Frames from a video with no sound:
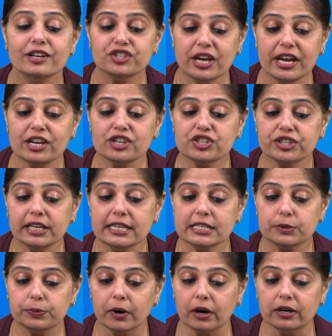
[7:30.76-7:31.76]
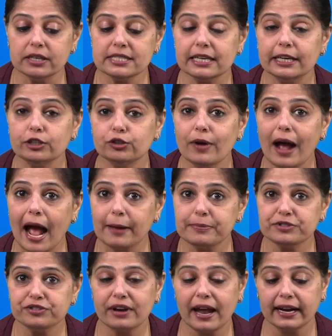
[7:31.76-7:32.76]
Change these words into
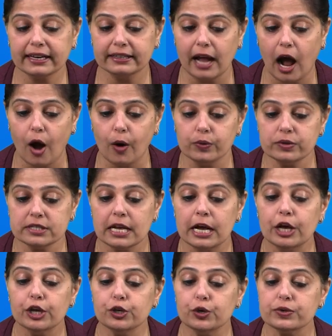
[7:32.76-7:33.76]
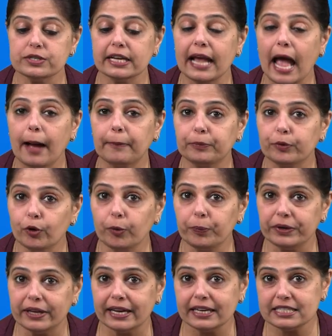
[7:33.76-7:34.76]
abstract nouns using
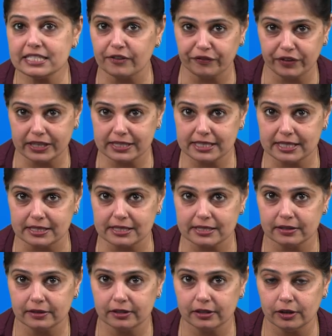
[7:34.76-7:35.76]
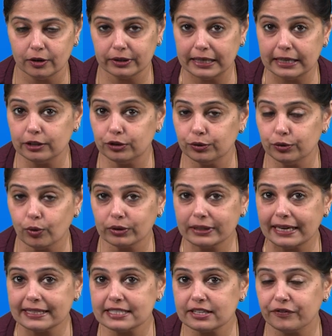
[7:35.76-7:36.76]
appropriate suffixes. Okay. You know
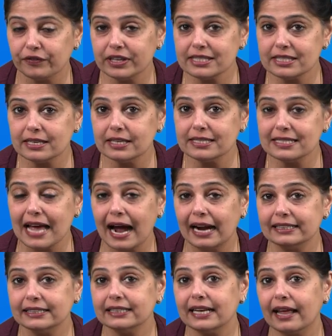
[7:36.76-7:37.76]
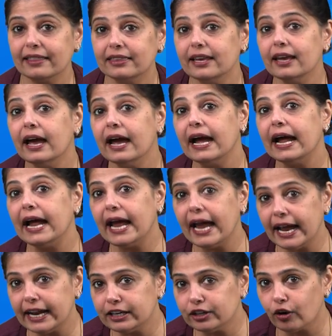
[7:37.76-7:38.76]
that suffix is added at the
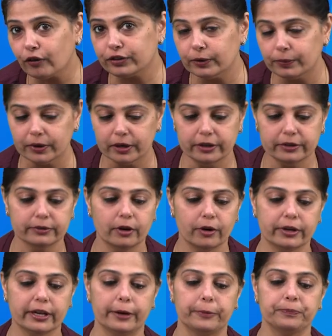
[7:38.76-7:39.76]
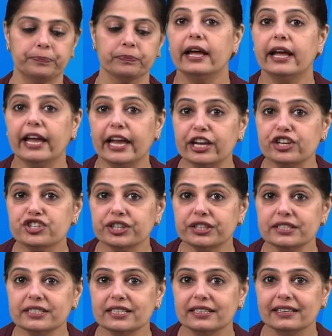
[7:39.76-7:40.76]
end of the word. Okay.
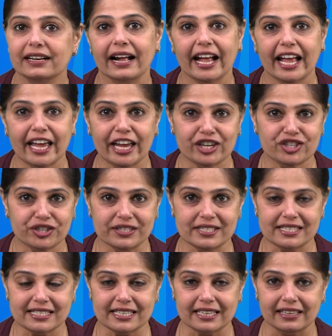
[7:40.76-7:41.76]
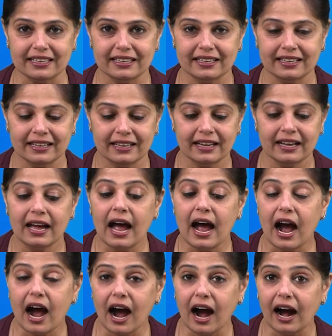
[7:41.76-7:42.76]
Agent, agency.
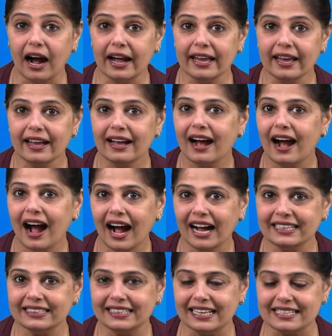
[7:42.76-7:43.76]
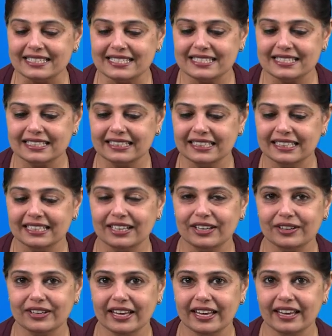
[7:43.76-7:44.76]
High, highness.
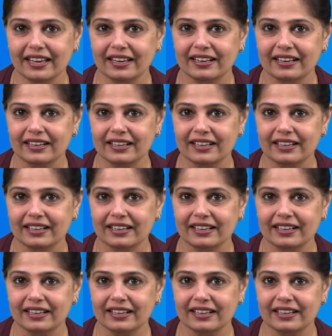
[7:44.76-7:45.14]
Okay.